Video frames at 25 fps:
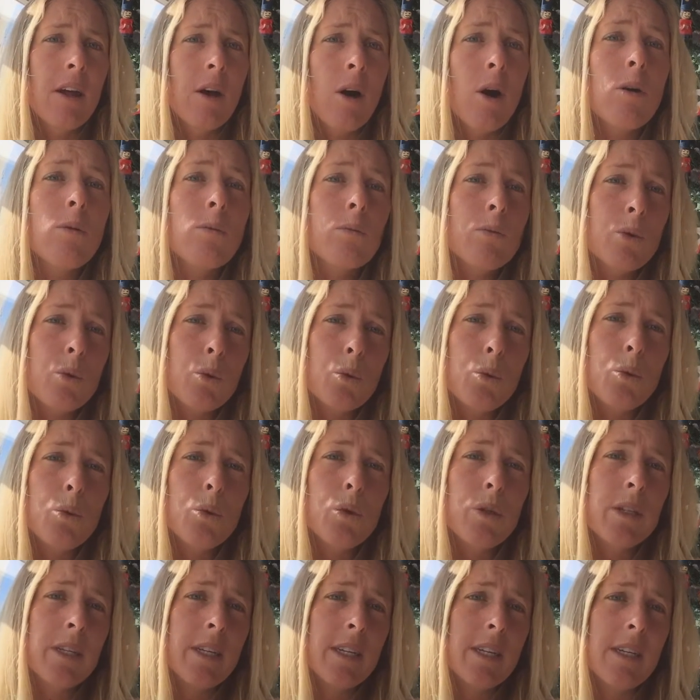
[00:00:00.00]

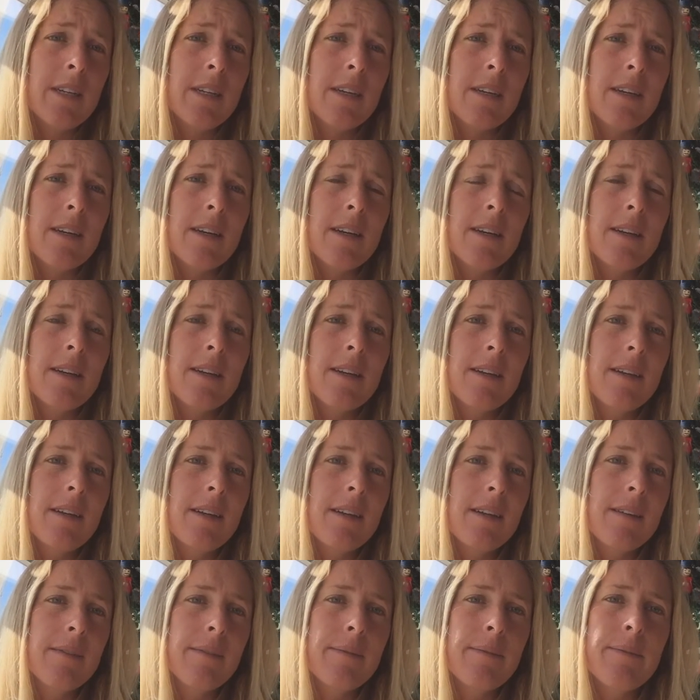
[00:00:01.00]
homeschooling,
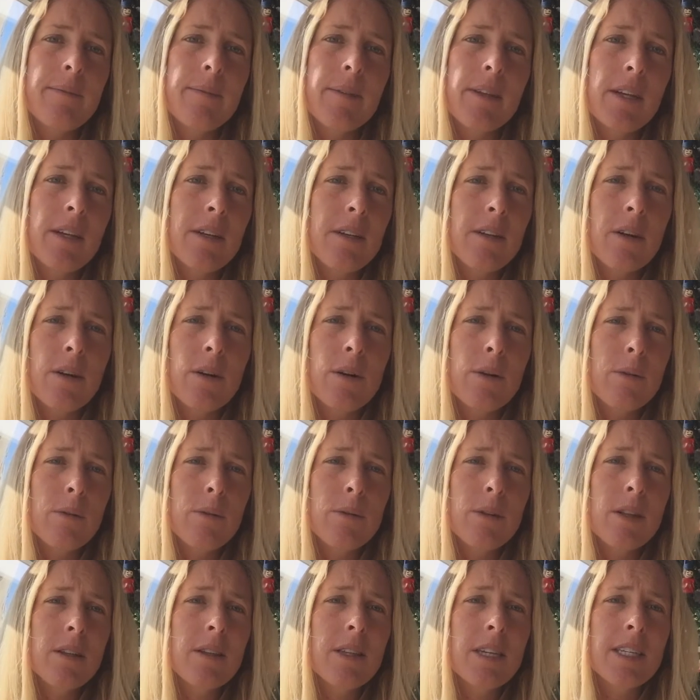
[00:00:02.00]

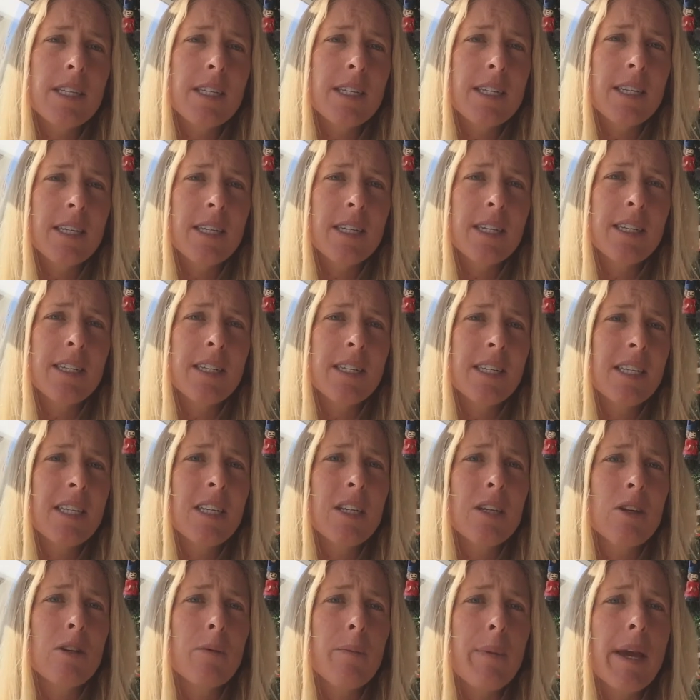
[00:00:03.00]
the list can
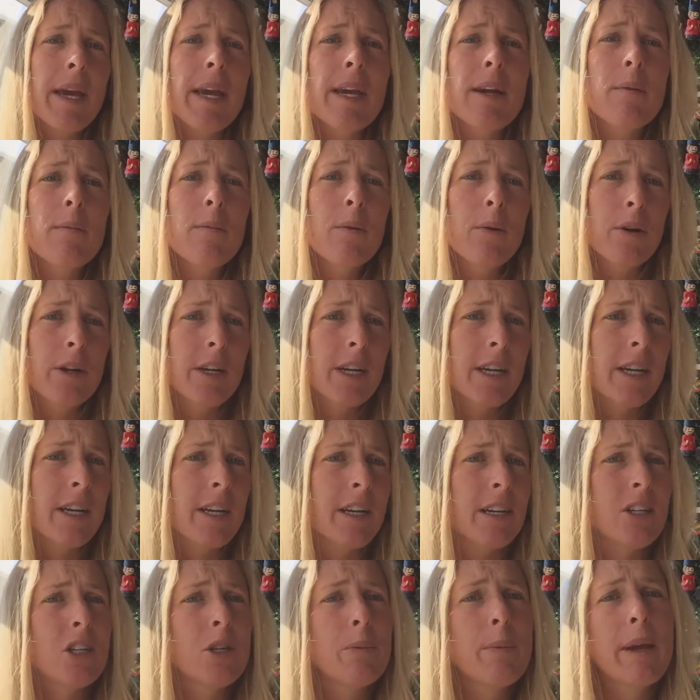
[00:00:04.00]
continue, paying a
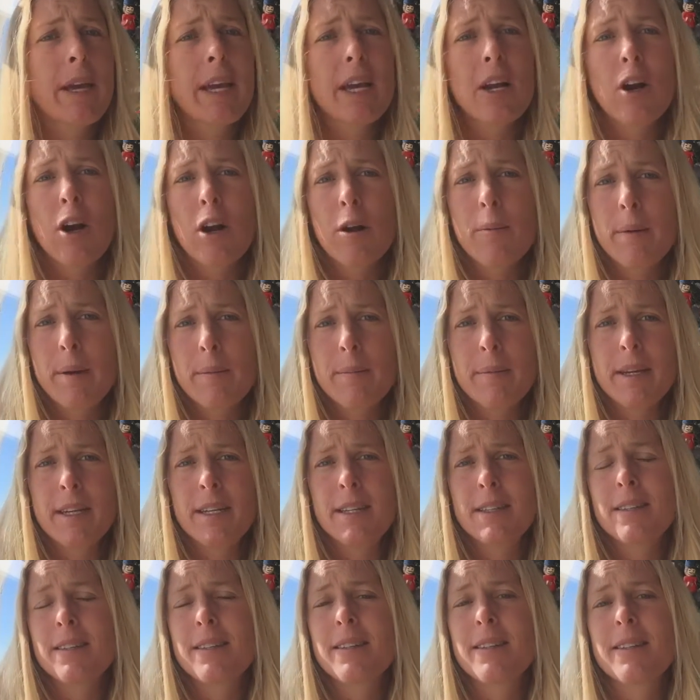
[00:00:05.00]
mortgage, paying car
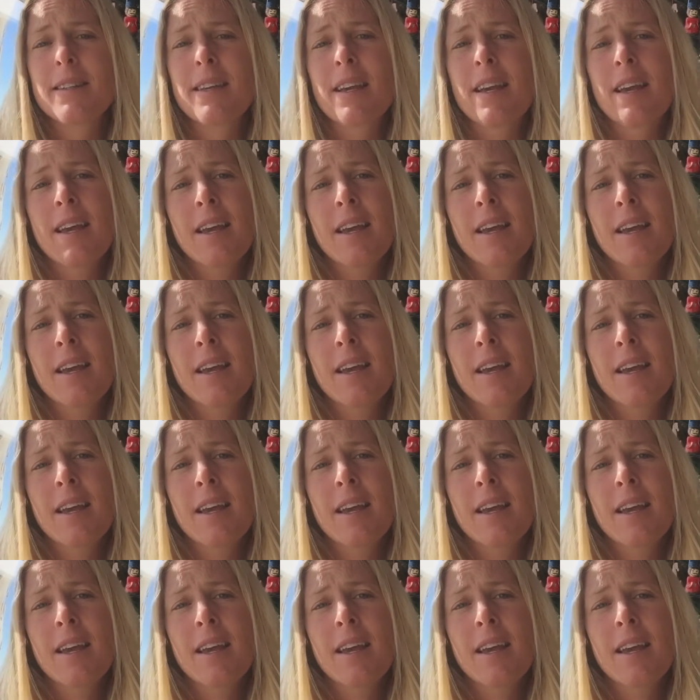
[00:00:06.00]
payments.